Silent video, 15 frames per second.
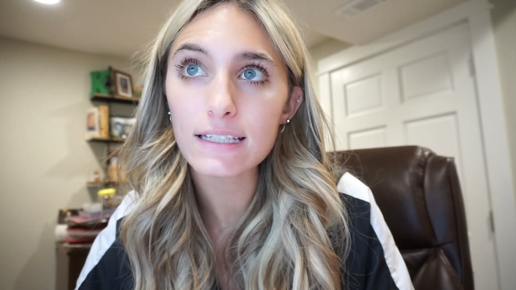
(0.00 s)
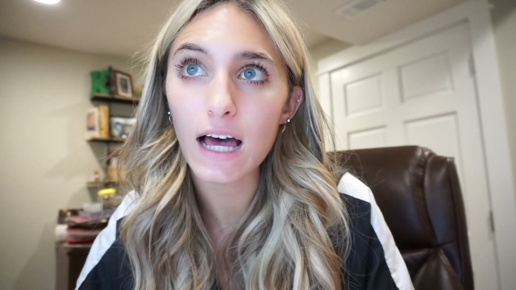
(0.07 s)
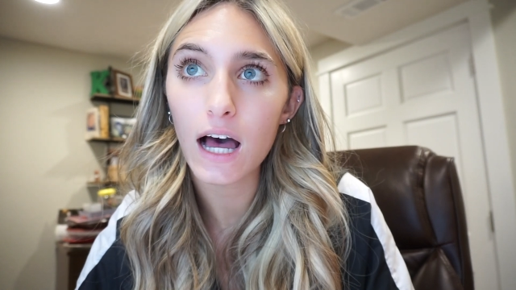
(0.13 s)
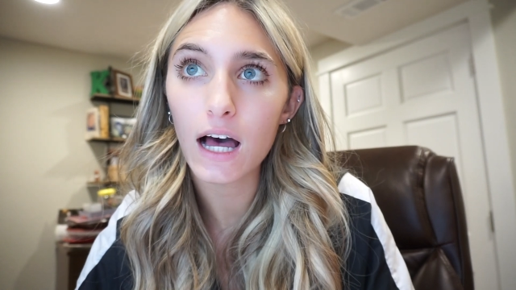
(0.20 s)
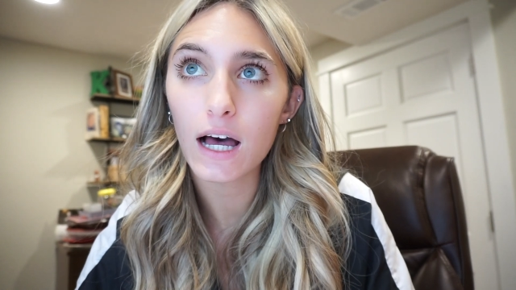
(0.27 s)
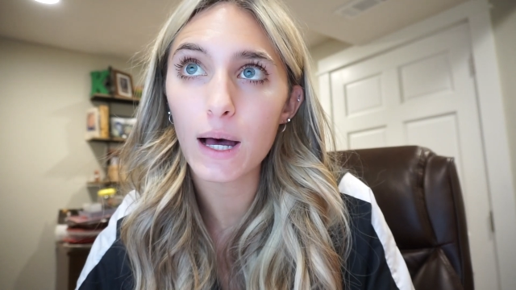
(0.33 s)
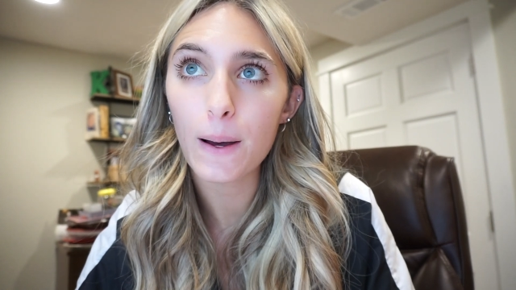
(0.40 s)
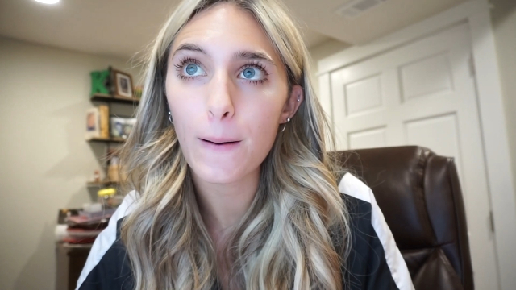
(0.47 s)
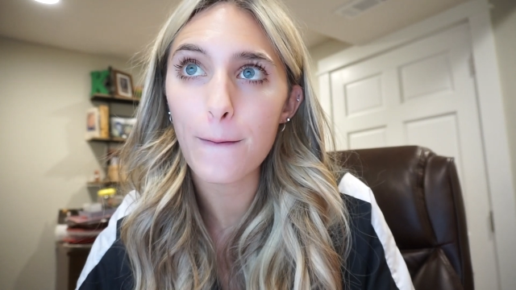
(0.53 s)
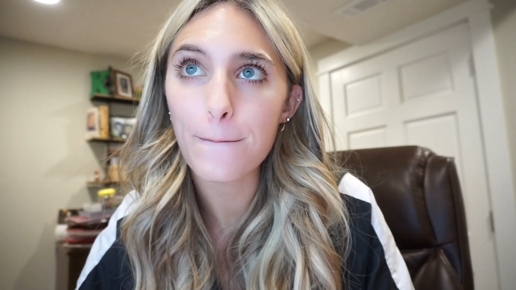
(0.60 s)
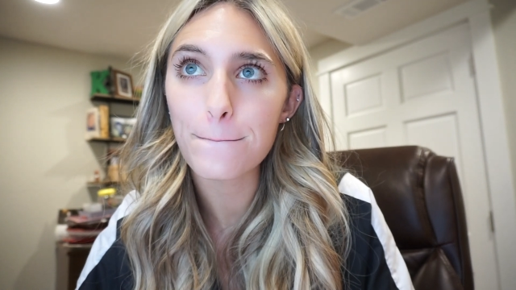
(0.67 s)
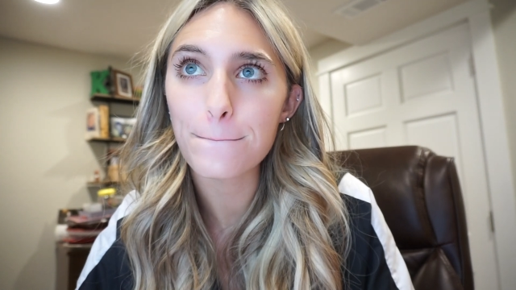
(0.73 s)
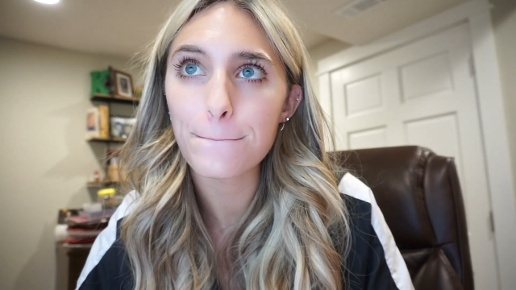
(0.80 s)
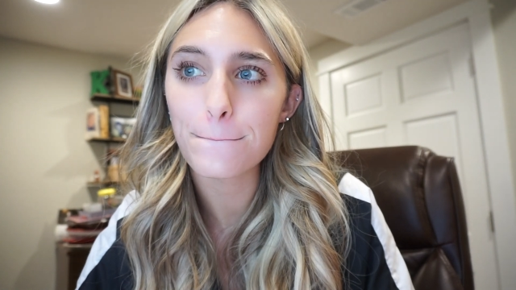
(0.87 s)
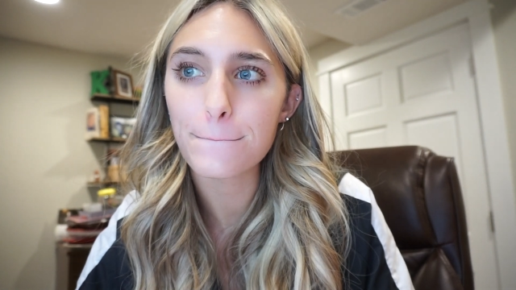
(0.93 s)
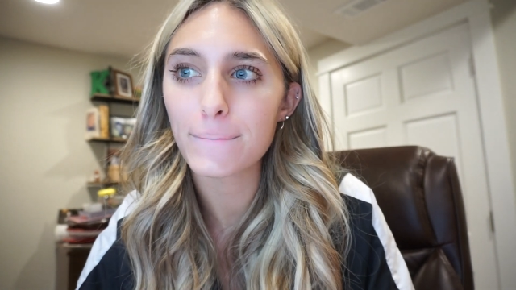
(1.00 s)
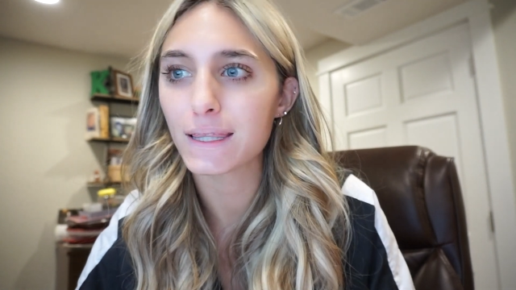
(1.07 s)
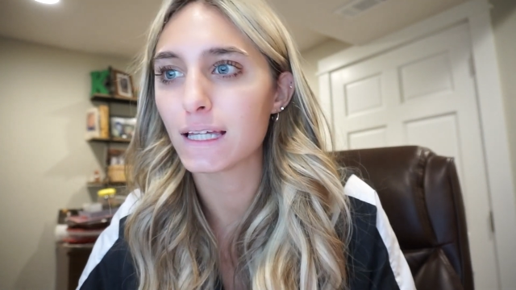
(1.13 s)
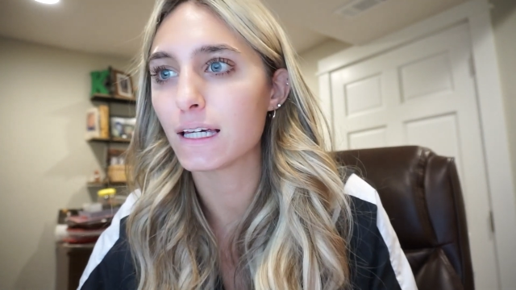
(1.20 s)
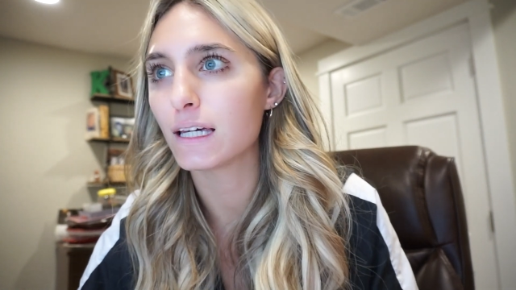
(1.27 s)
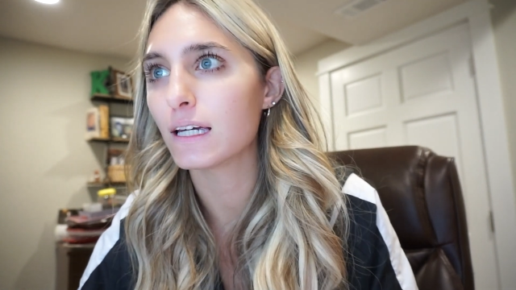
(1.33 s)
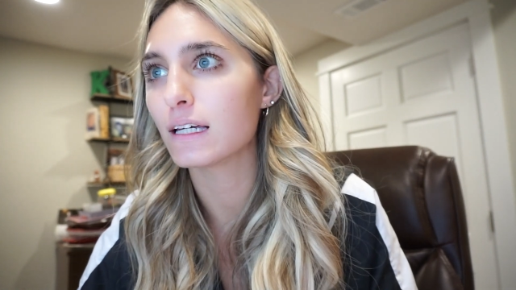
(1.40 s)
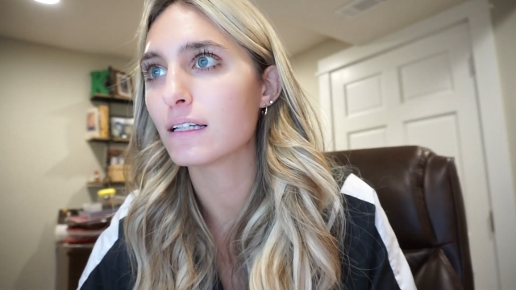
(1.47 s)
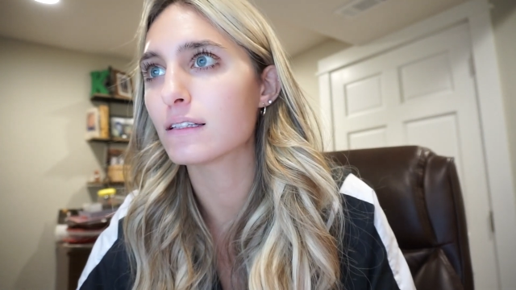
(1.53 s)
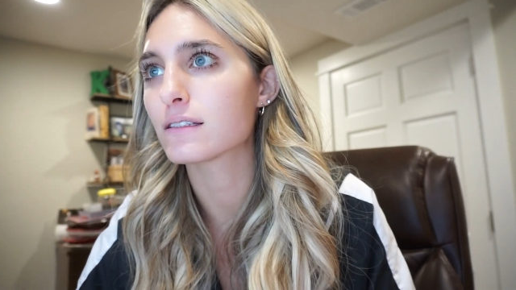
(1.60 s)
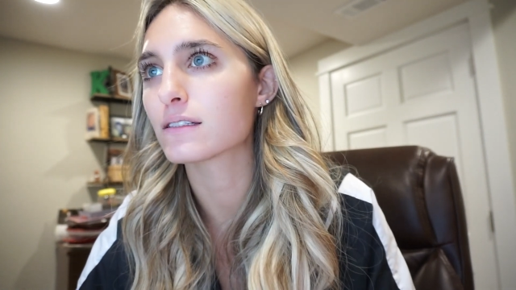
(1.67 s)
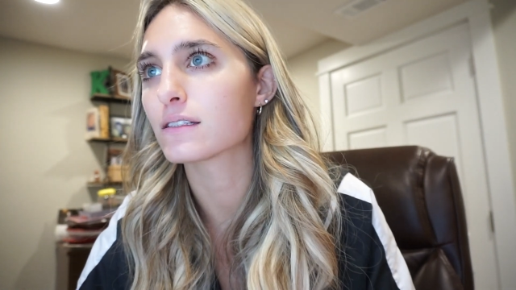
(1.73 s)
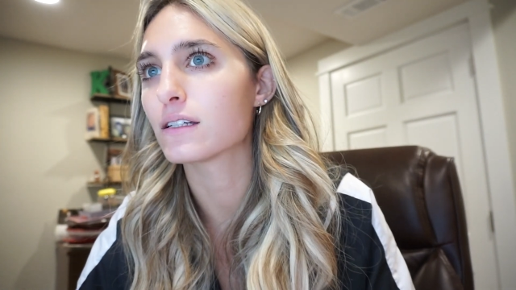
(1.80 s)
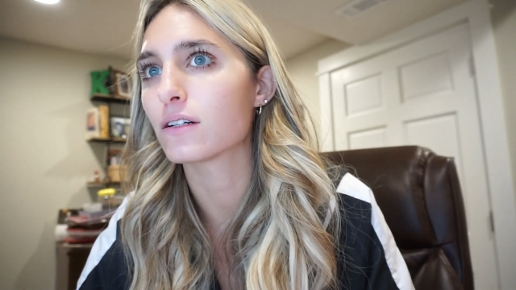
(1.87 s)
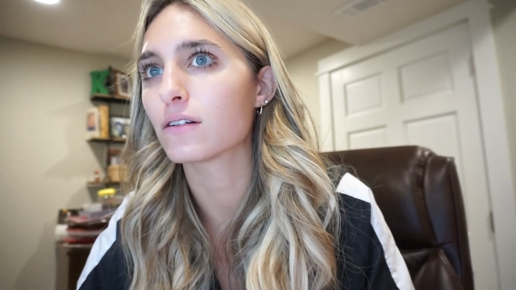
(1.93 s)
I think he's
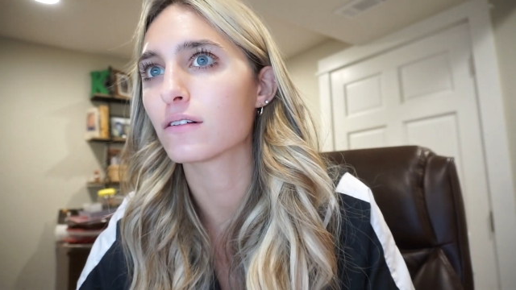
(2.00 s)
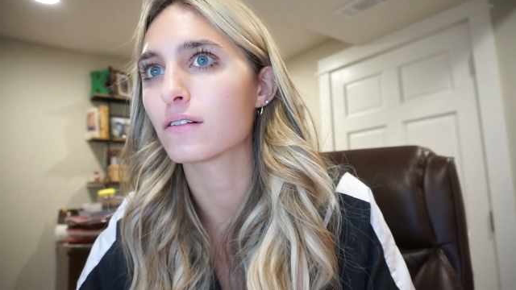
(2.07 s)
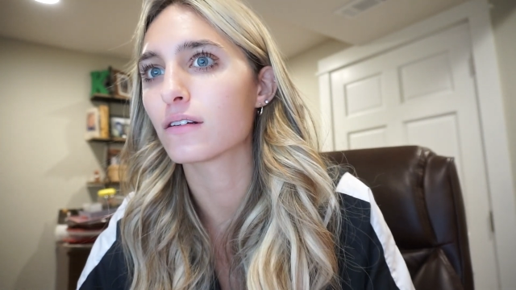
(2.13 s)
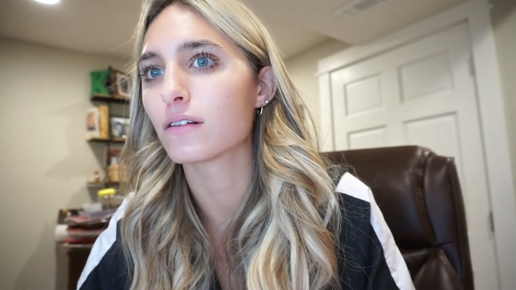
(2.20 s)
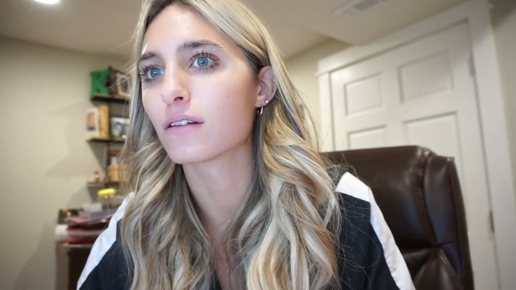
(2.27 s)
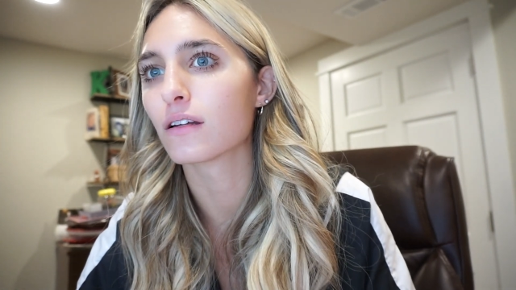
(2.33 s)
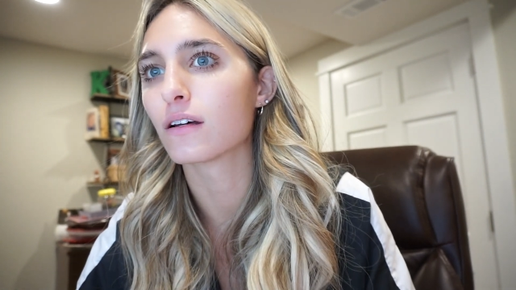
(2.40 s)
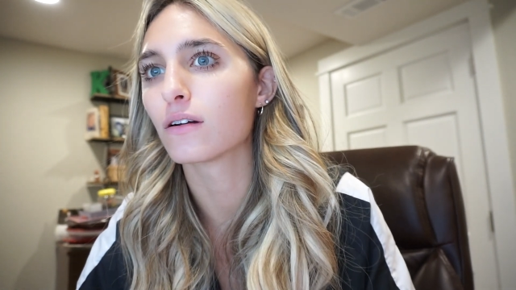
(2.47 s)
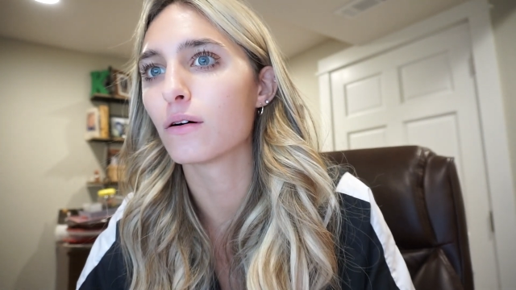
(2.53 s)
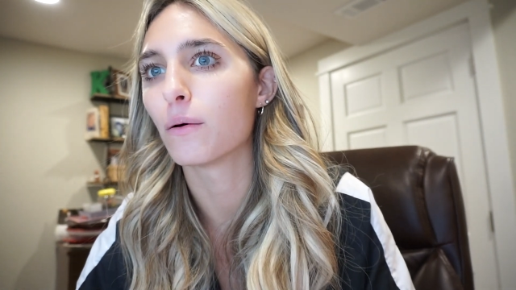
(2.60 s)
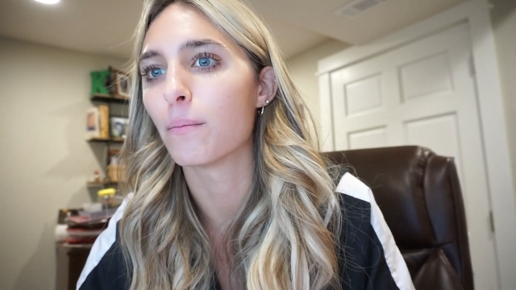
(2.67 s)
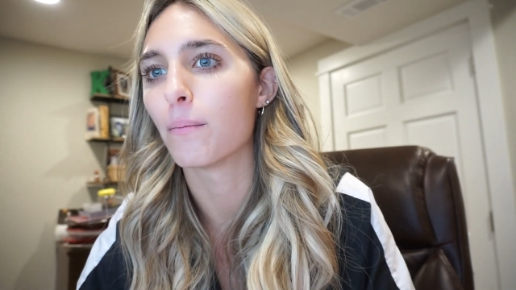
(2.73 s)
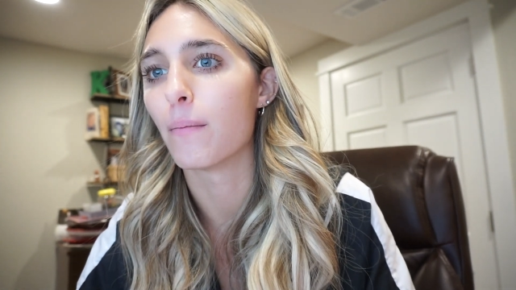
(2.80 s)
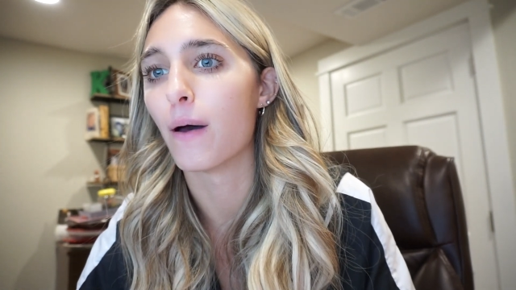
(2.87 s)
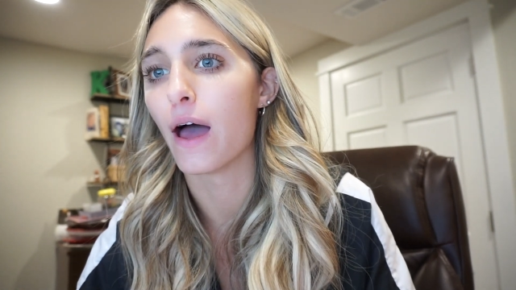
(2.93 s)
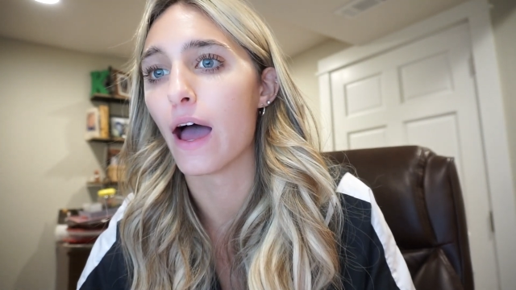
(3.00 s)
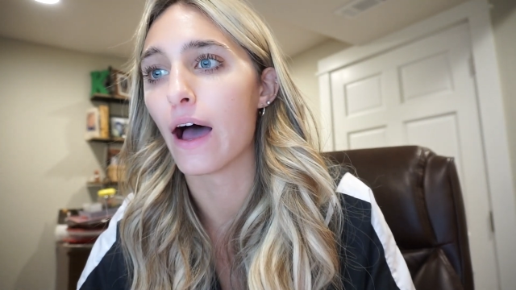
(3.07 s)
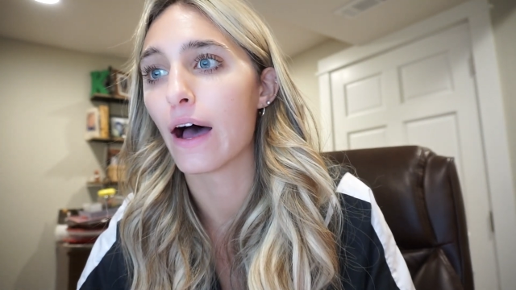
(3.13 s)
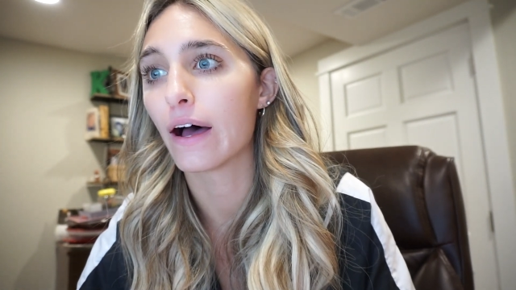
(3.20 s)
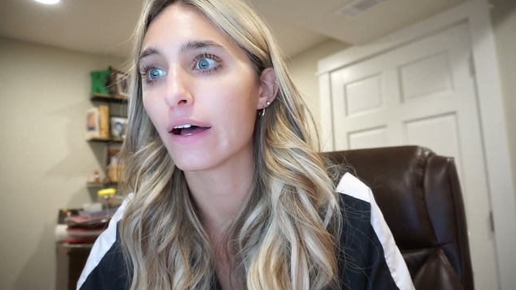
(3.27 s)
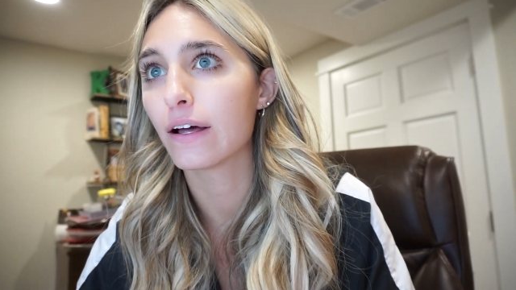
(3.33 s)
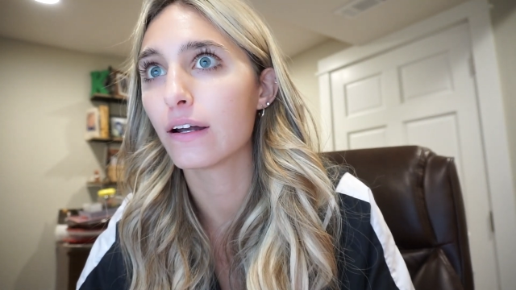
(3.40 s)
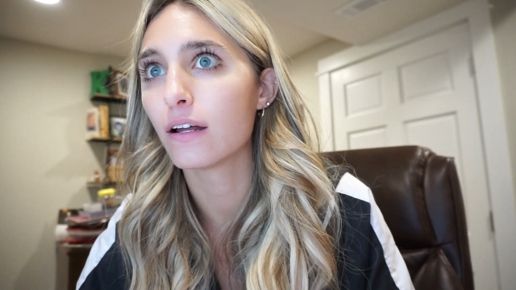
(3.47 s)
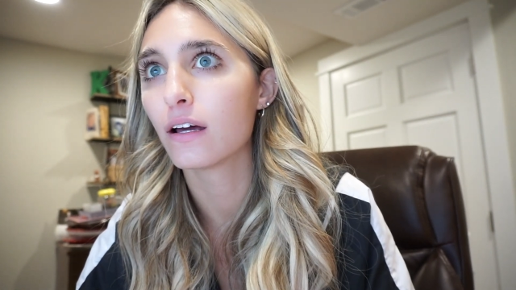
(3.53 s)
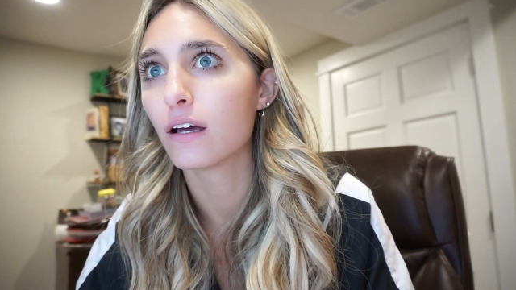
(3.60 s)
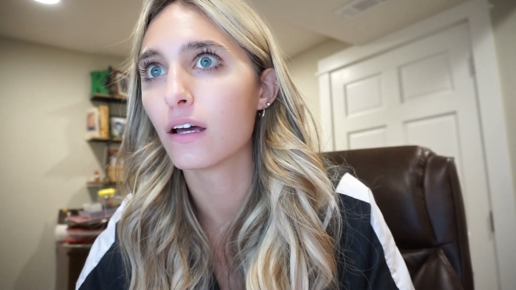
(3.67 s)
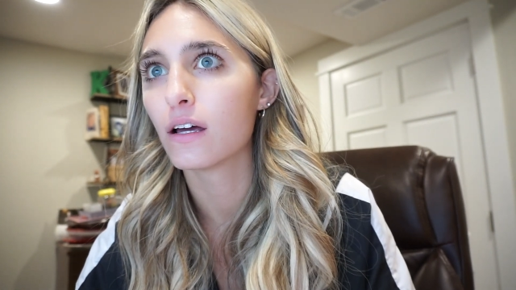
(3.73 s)
still a little mad.